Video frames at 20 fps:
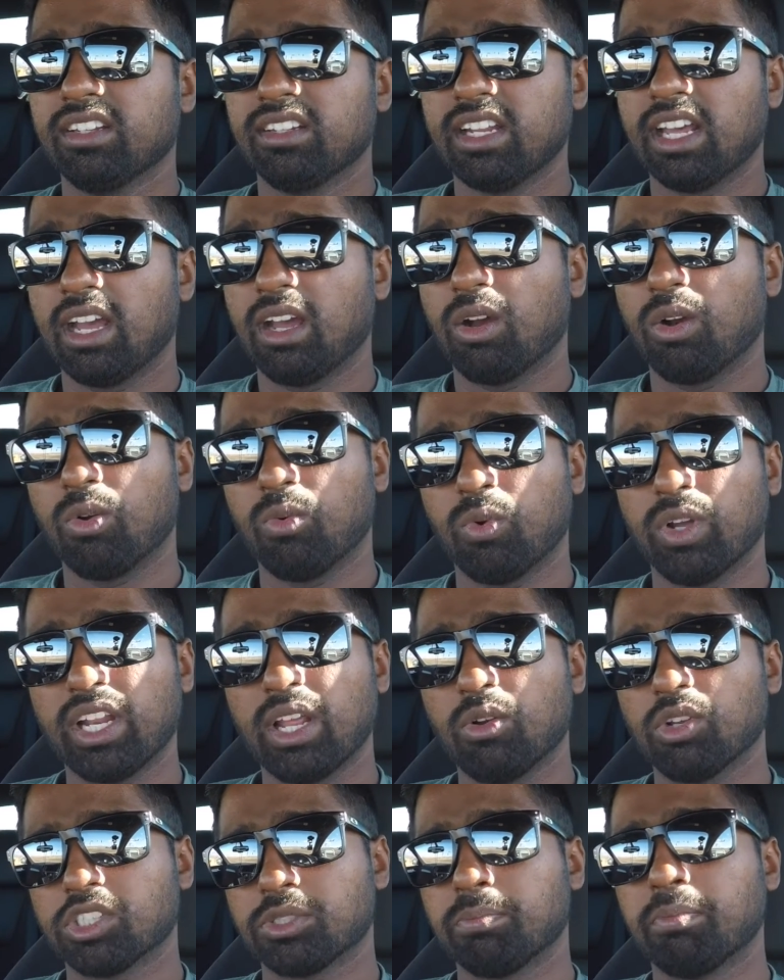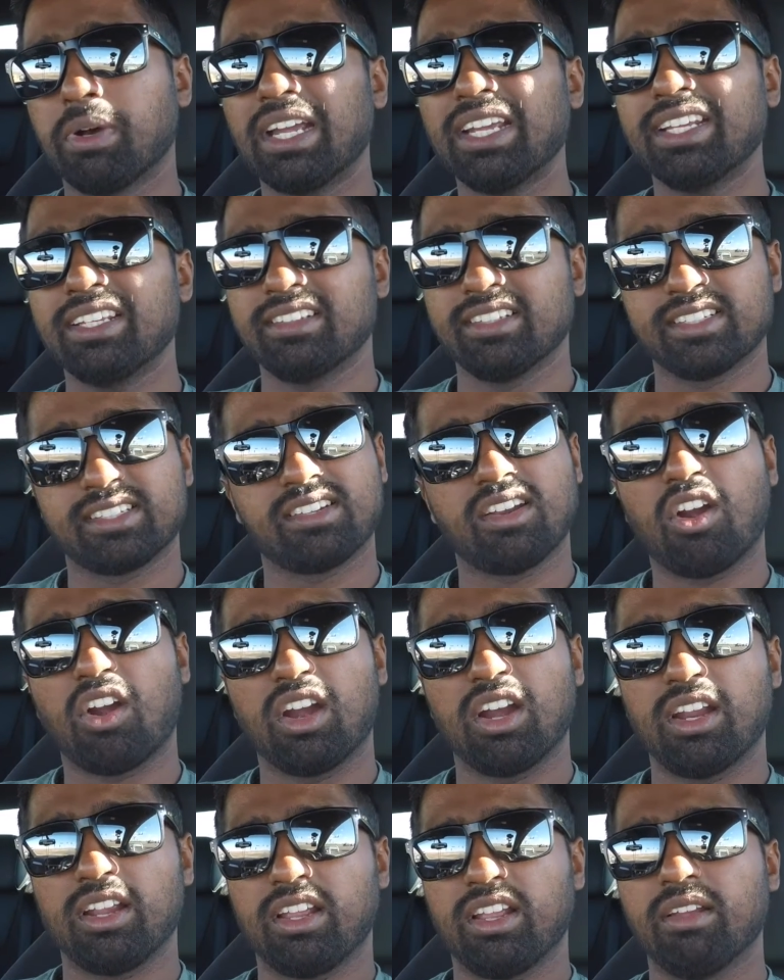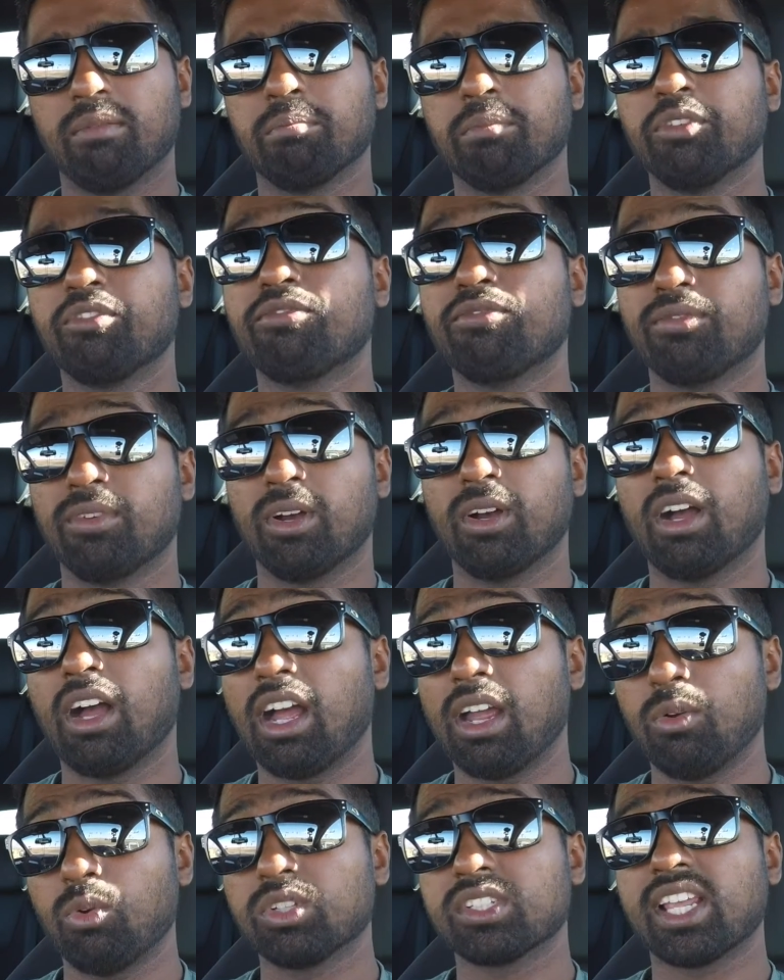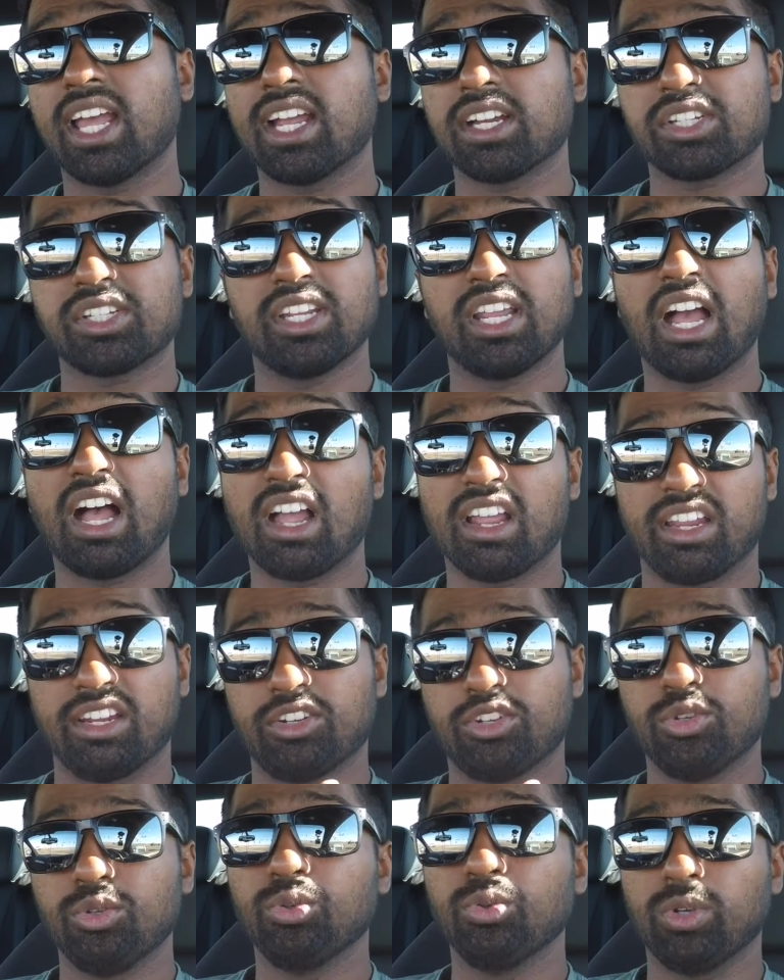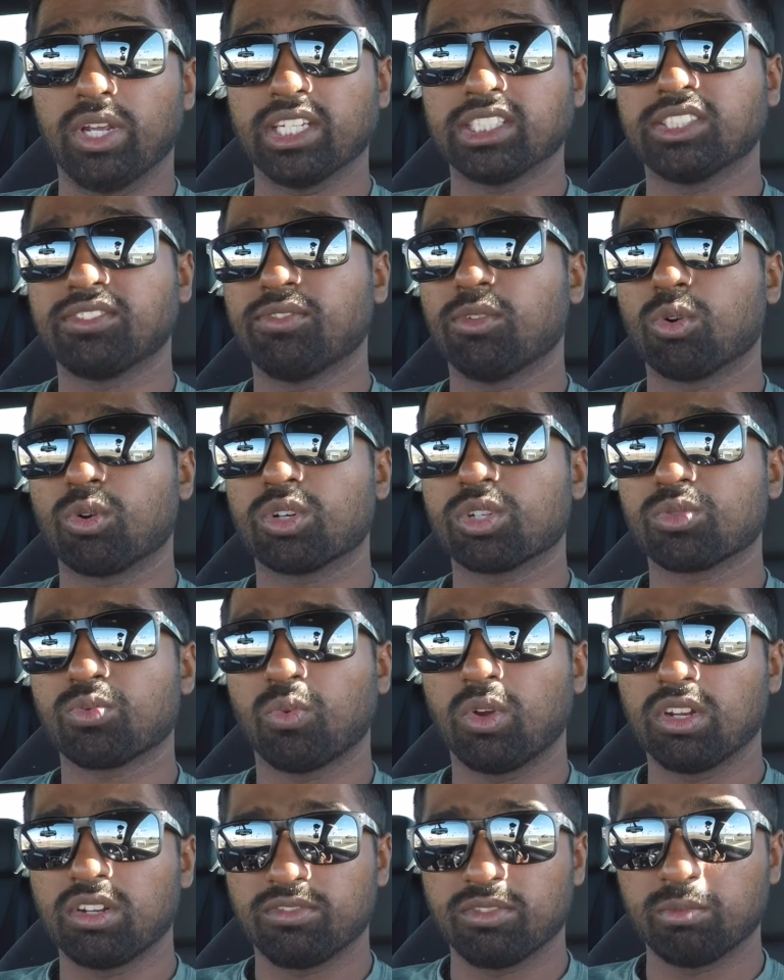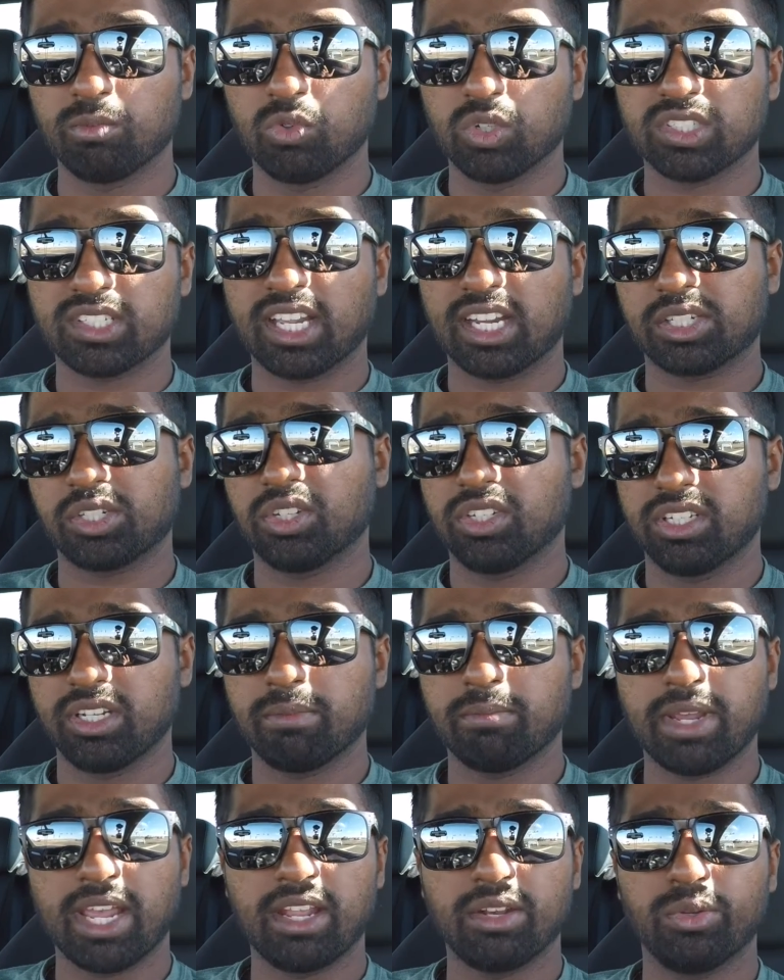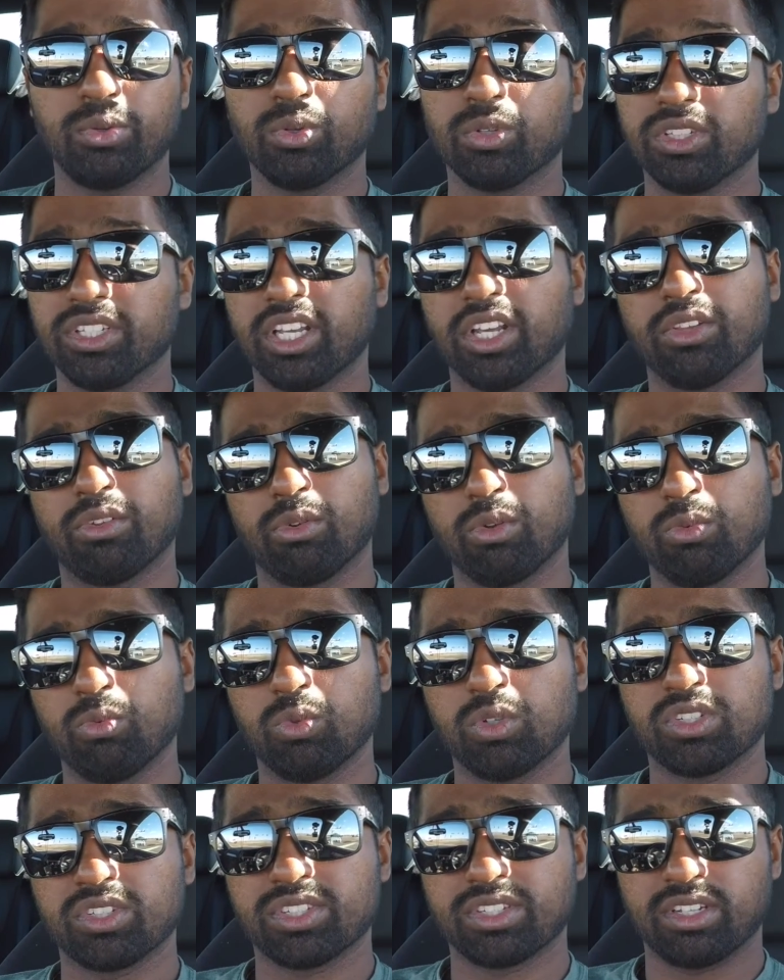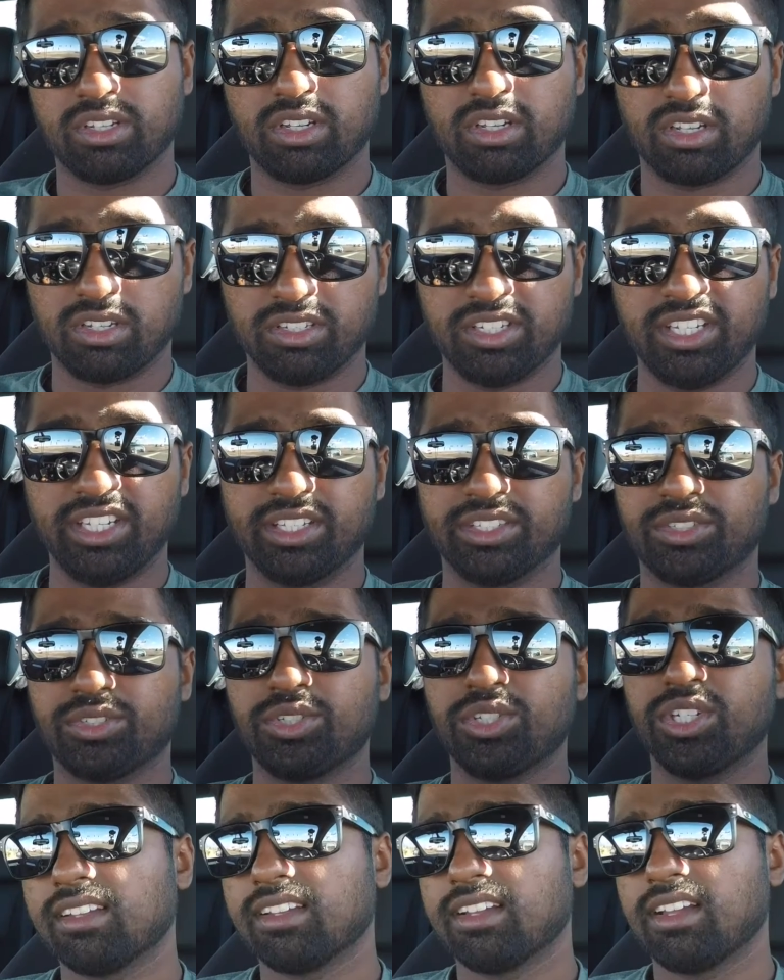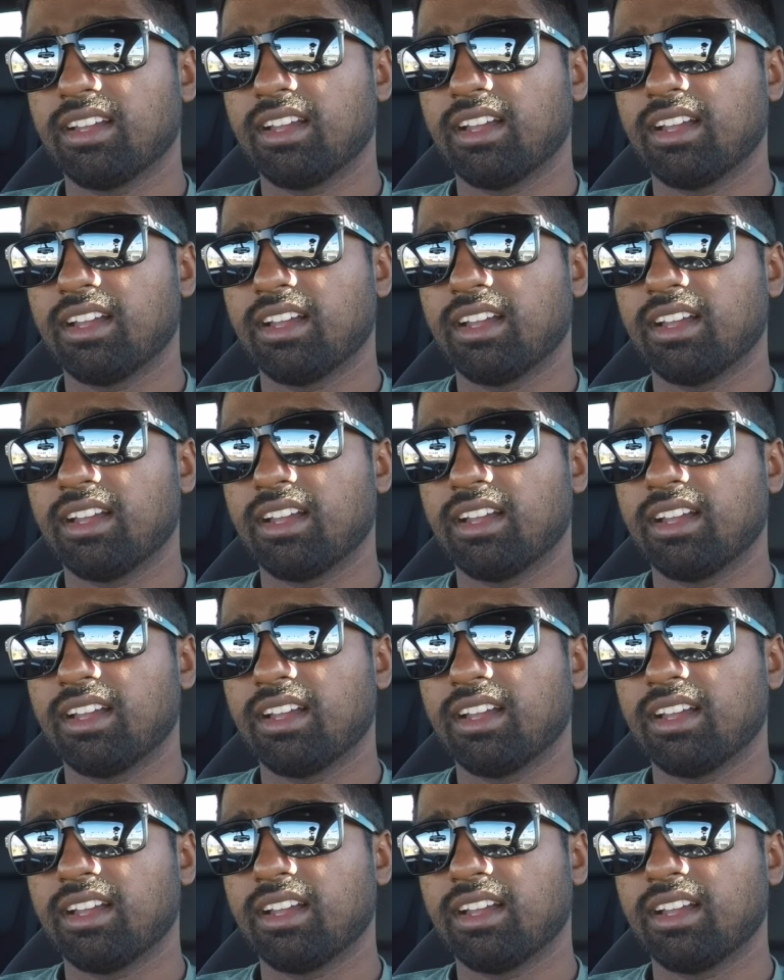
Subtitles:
Now, when I was buying this car, I was actually eyeing 2 S4s. One of them was actually a manual, the other one was a DSG.